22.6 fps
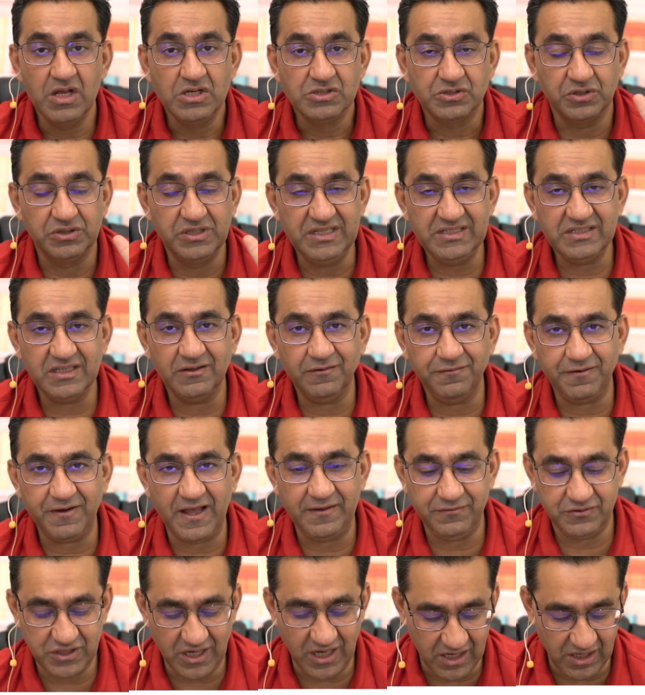So these are the
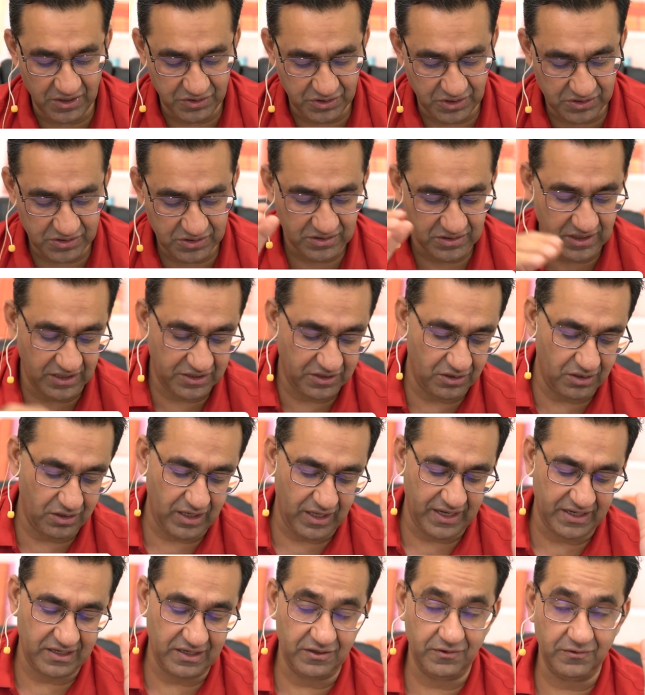5 challenges that you're
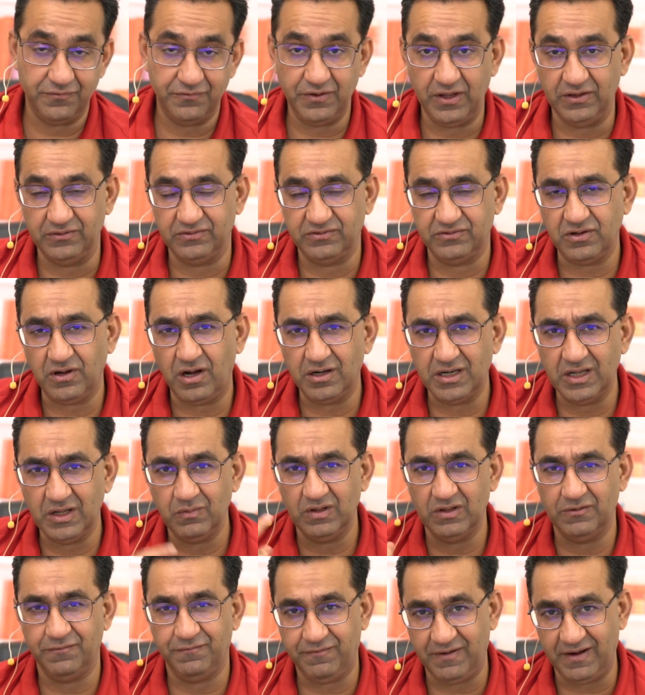likely to face, starting
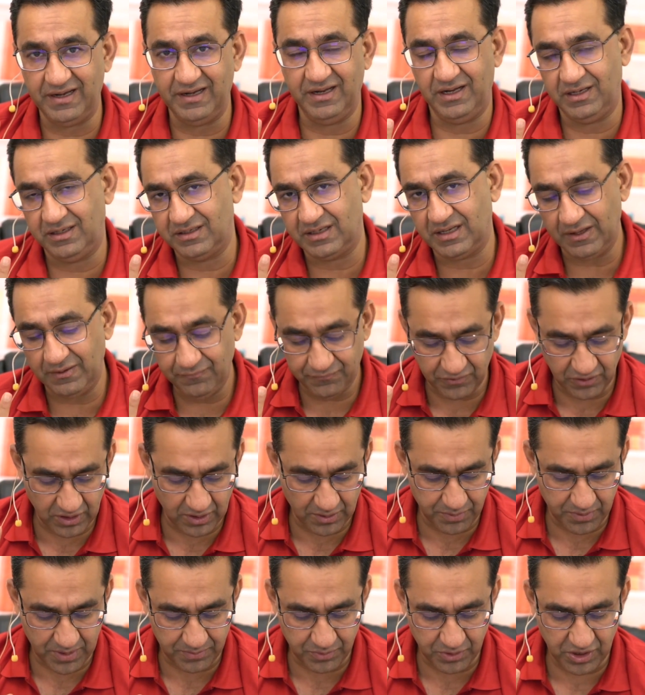with finding time for your
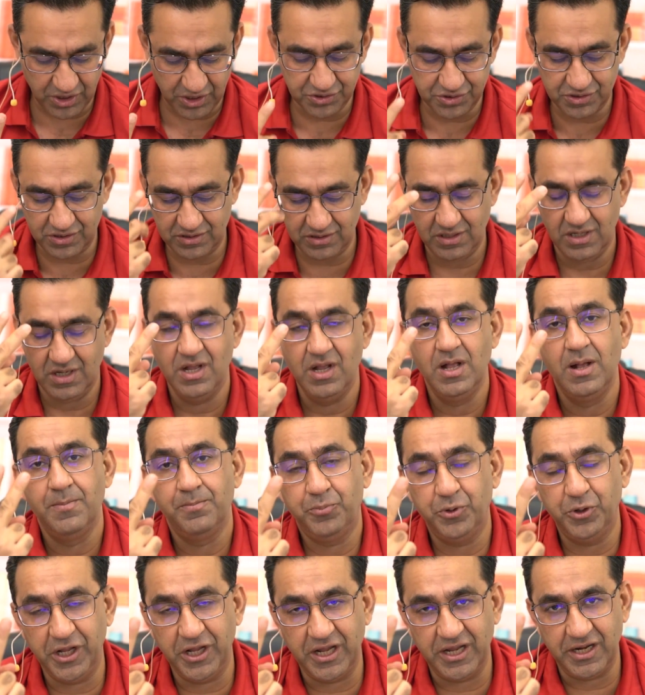preparation,
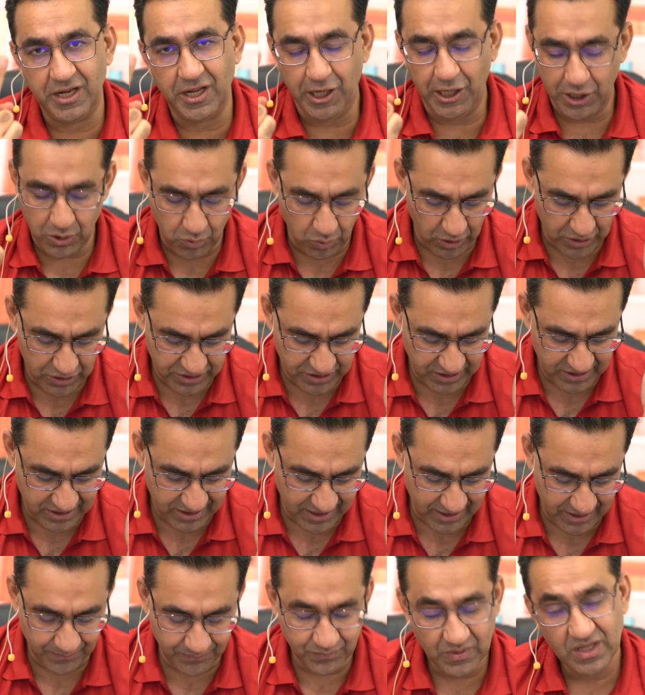putting in high quality
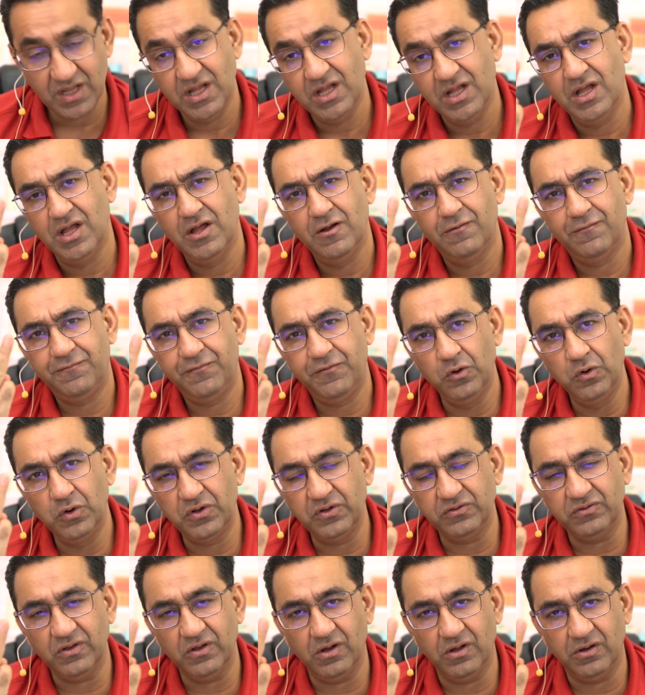time,
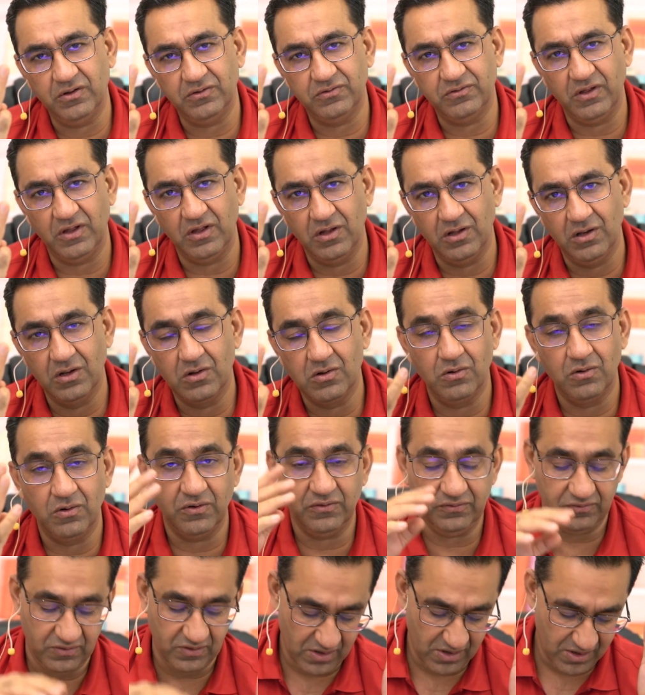focusing on a single
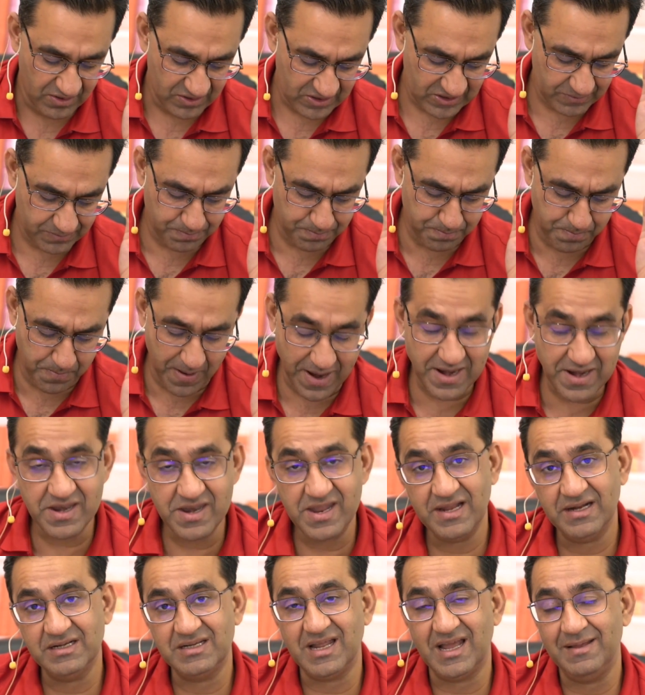course,
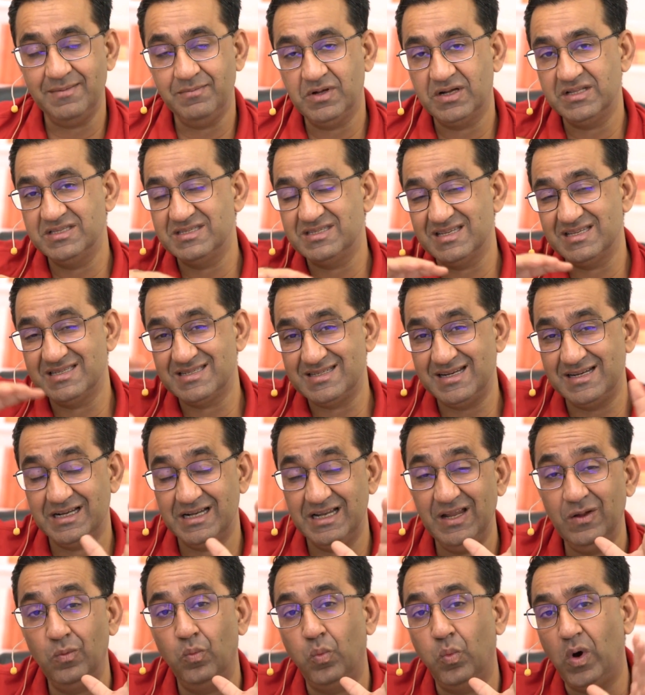spending time
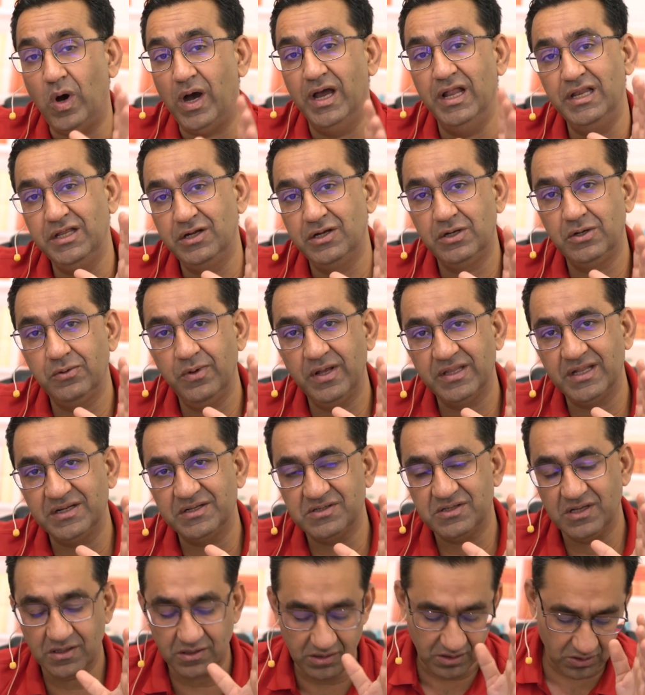consistently while you're doing that
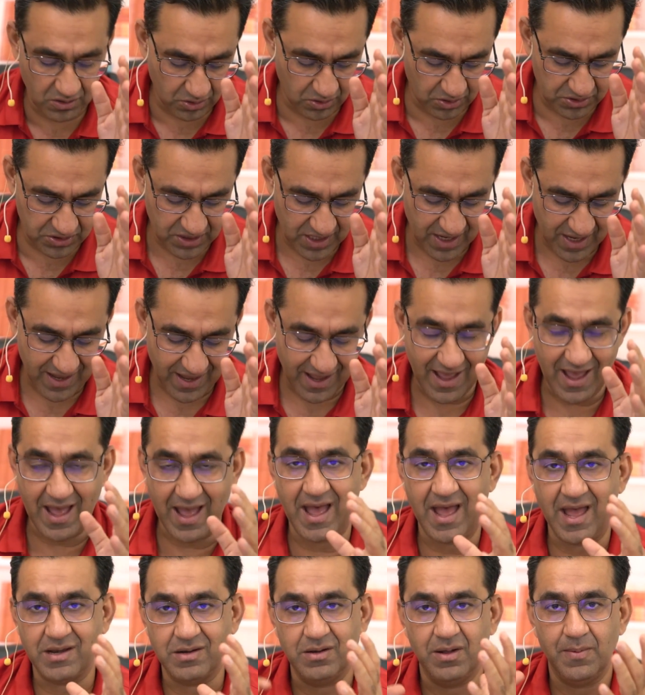single course,
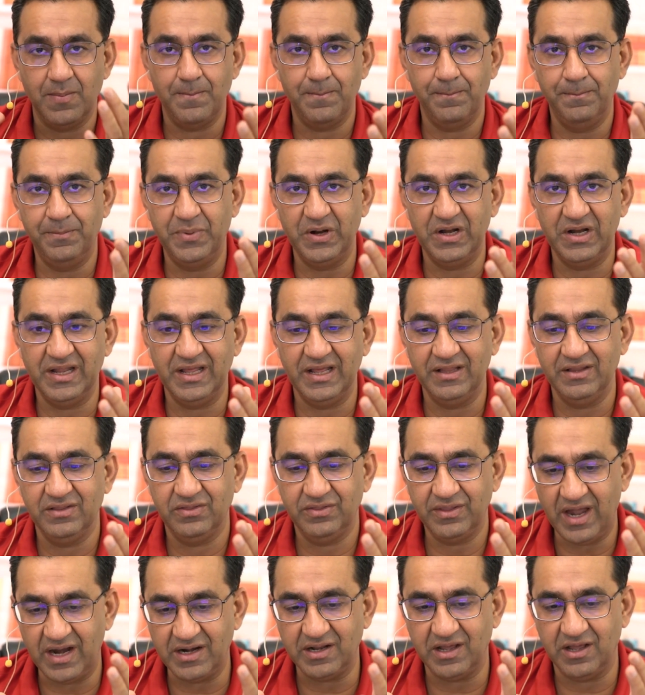and building
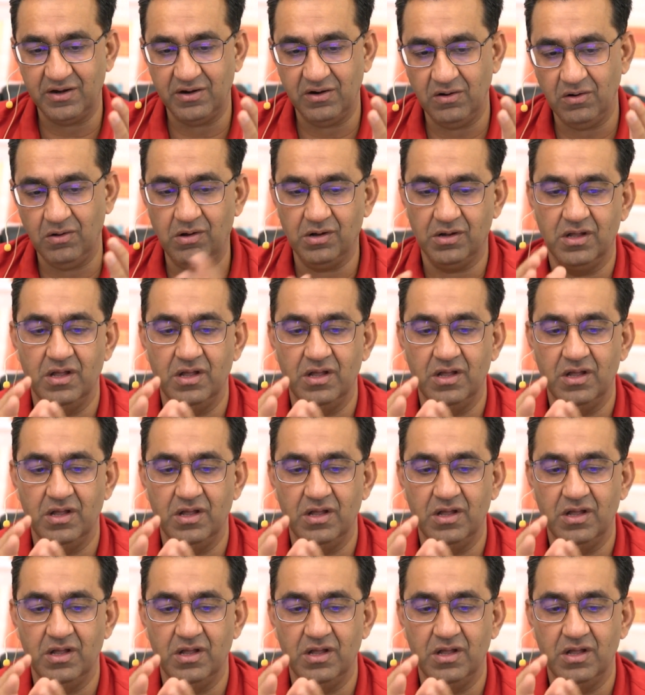that error log.